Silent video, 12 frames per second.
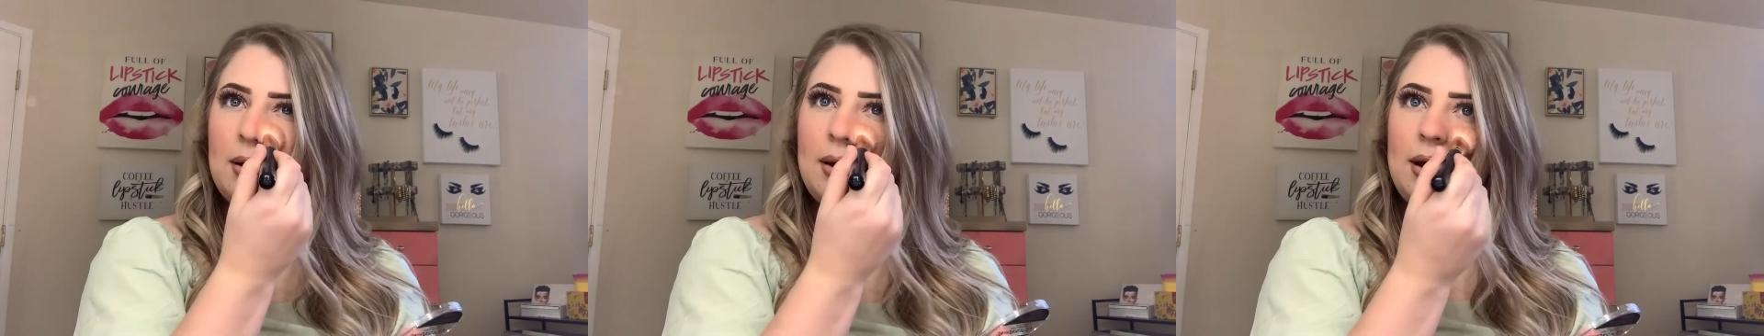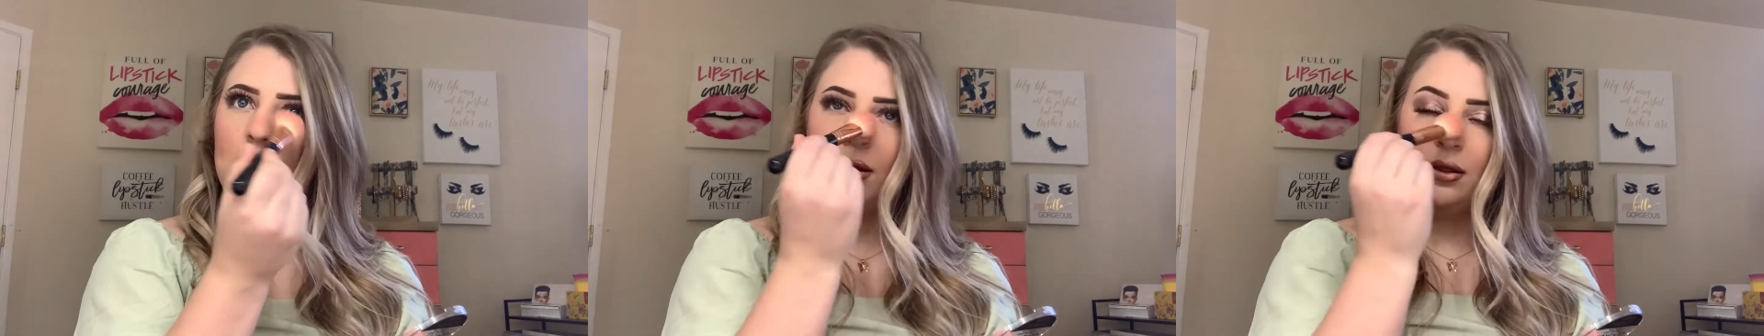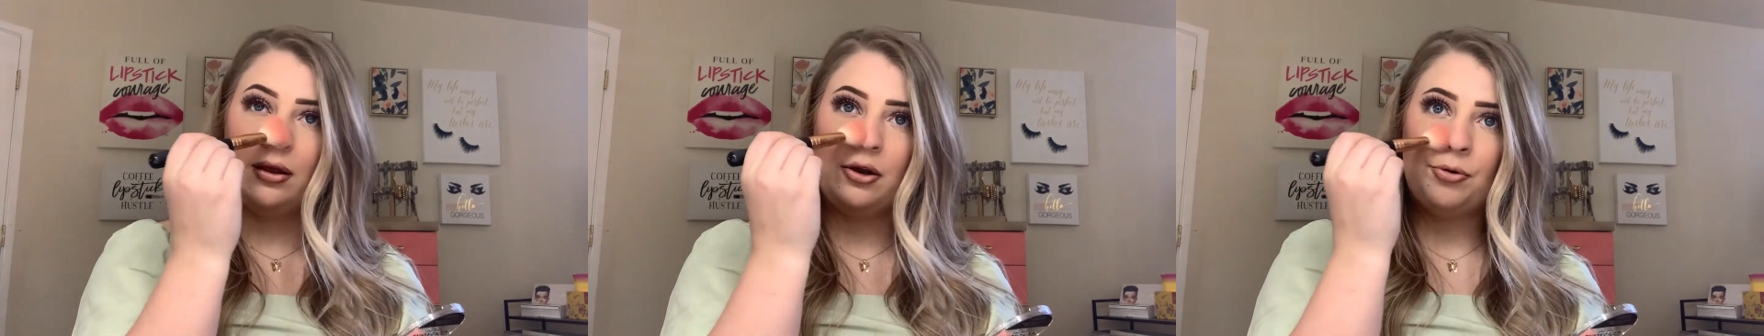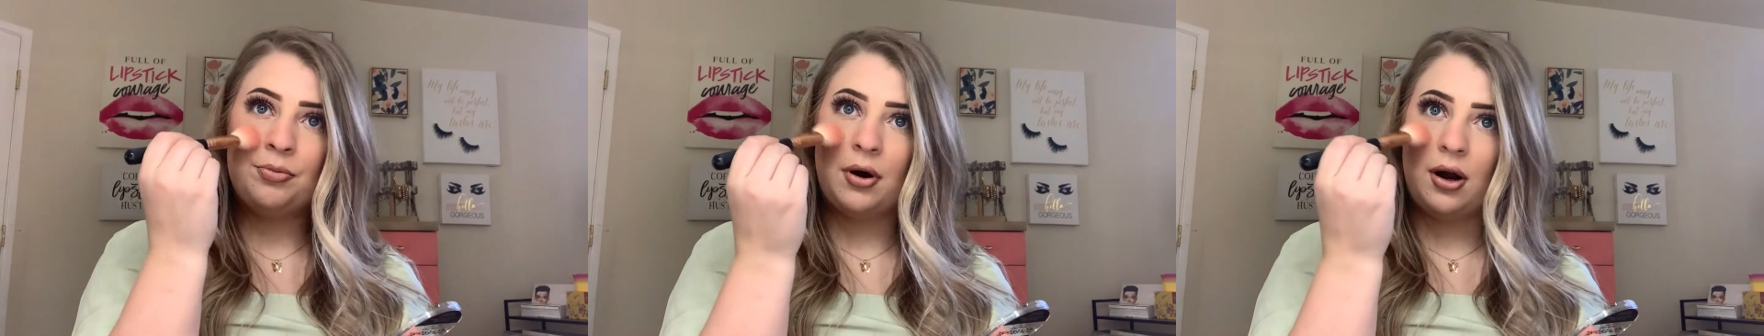And the
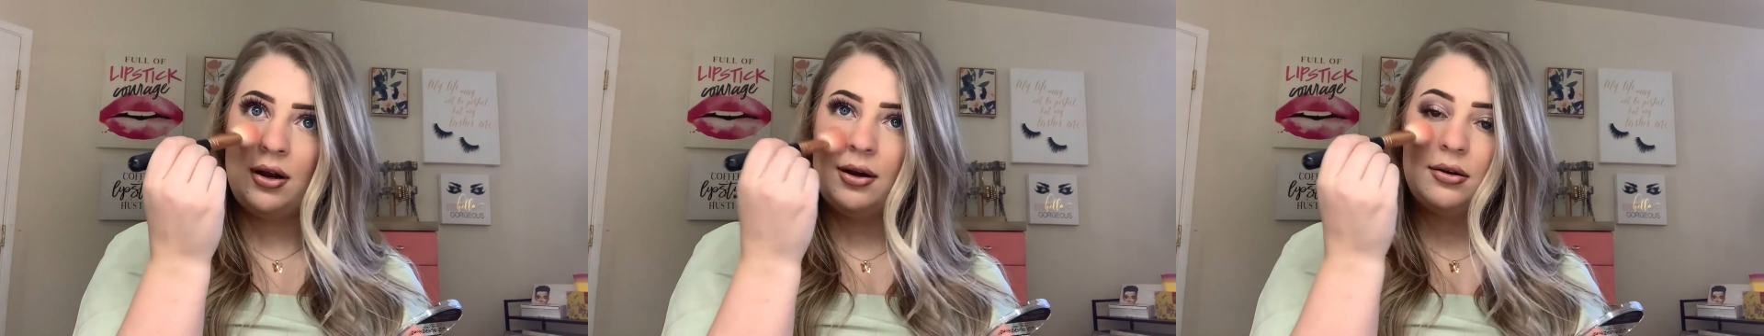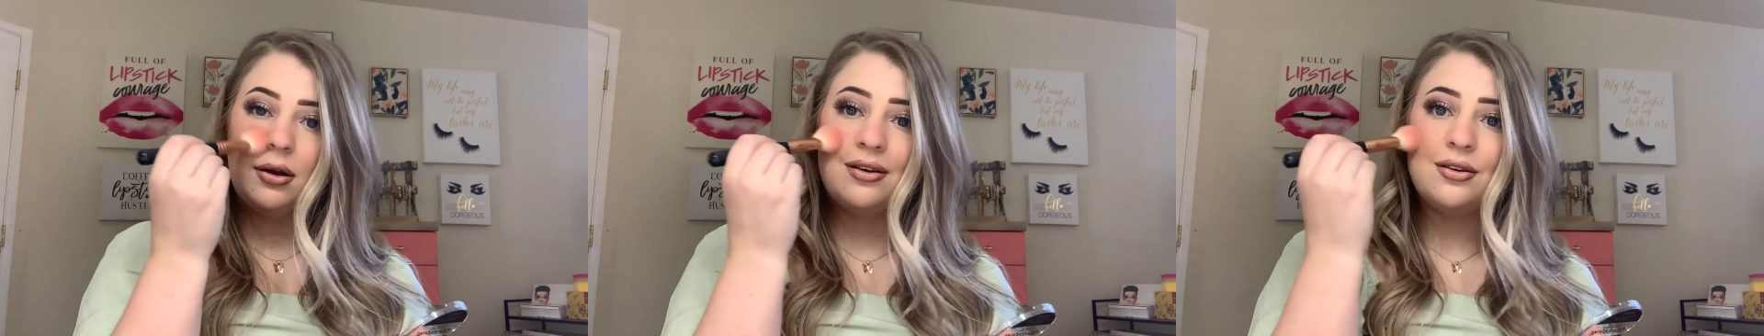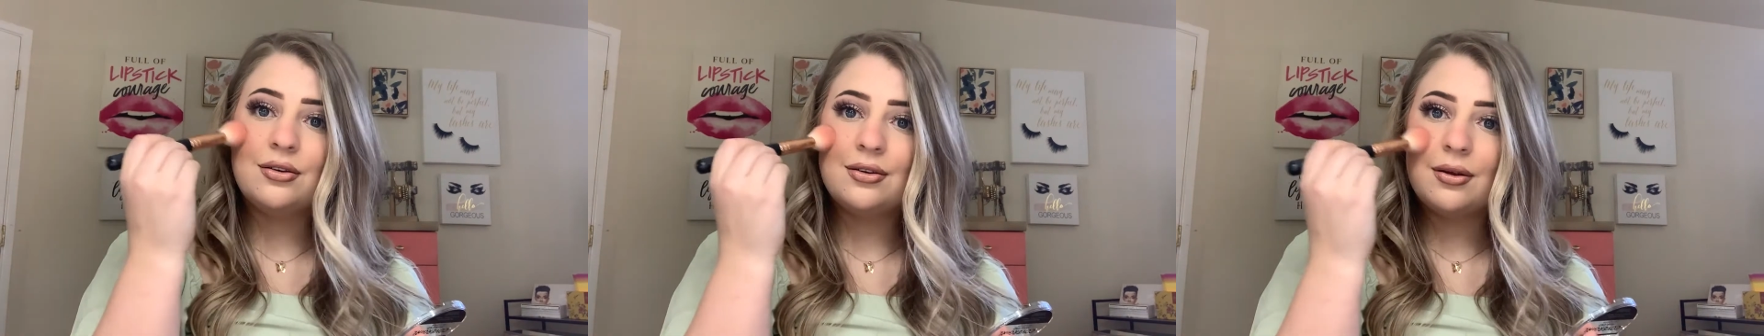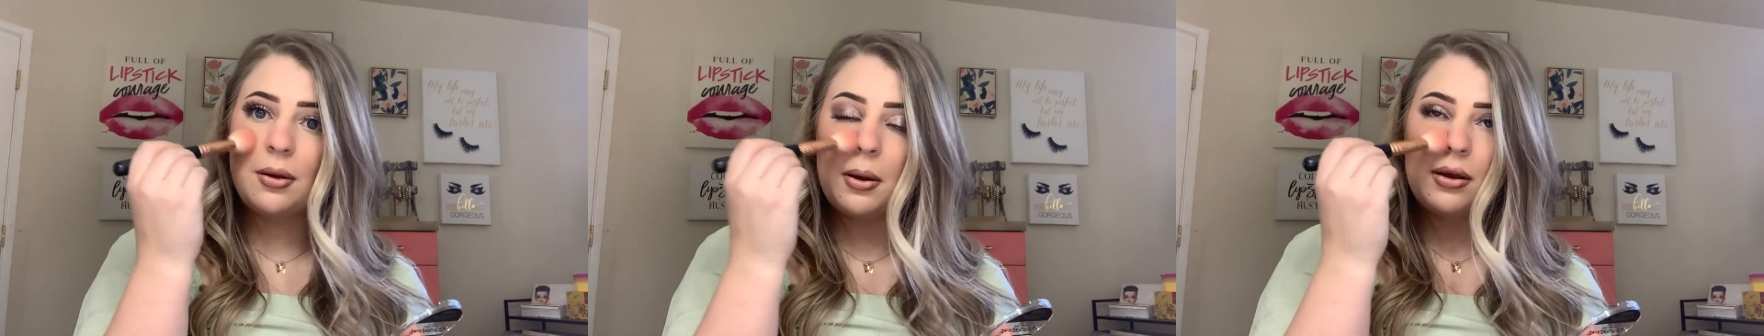little product does
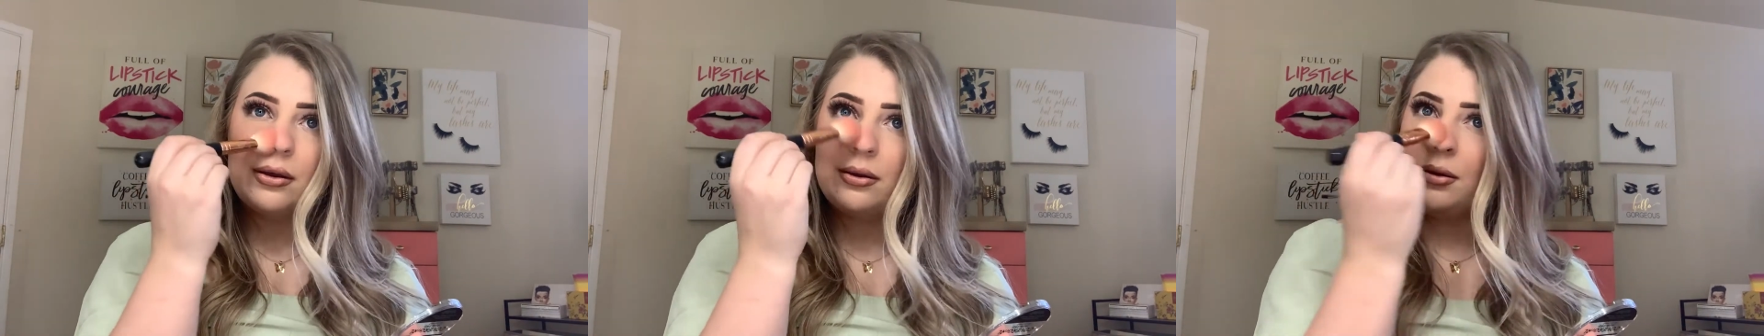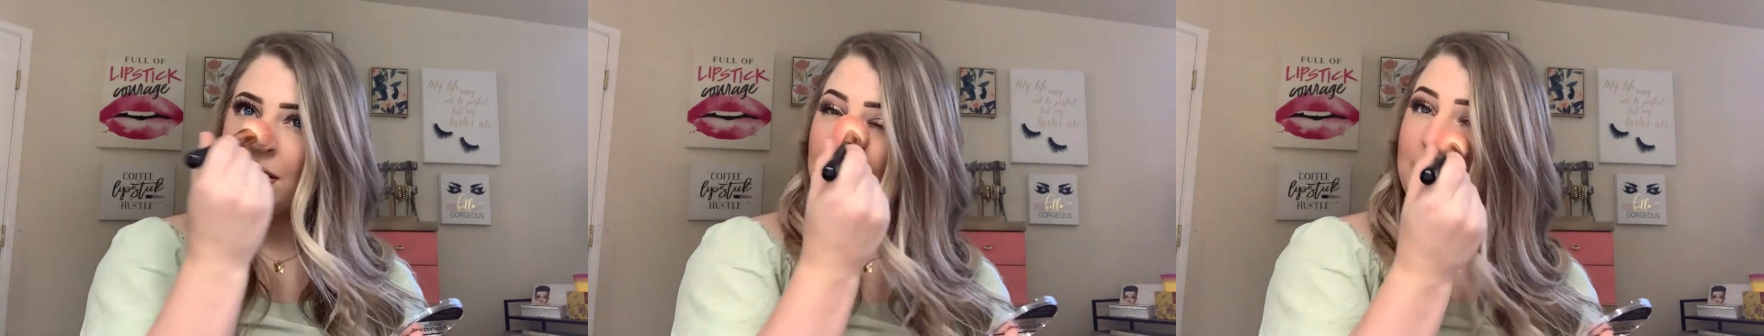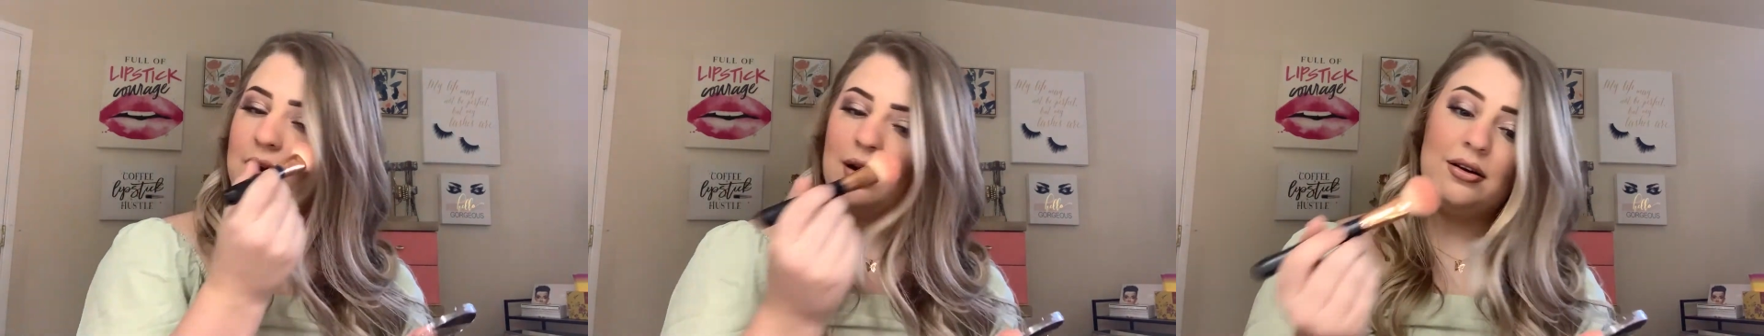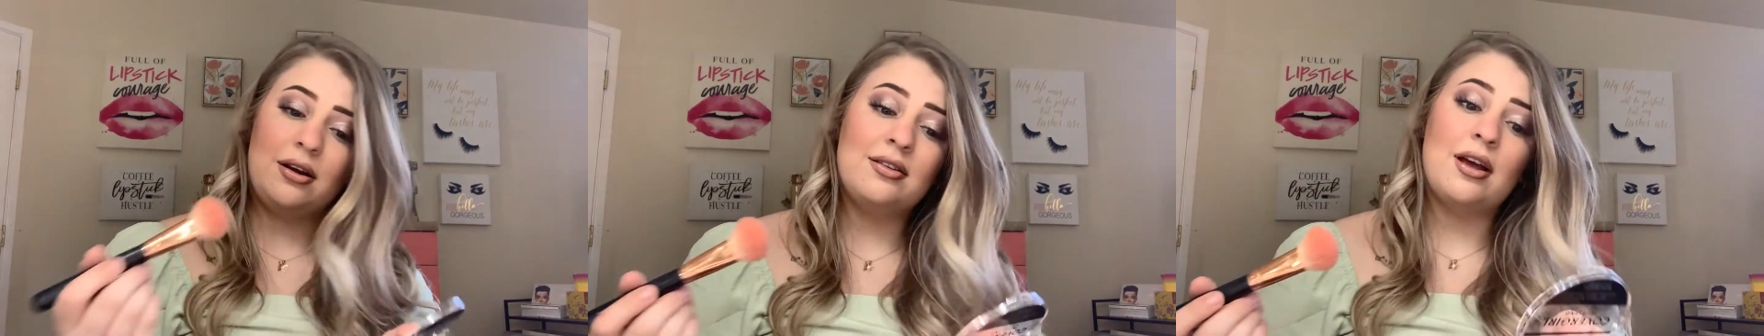does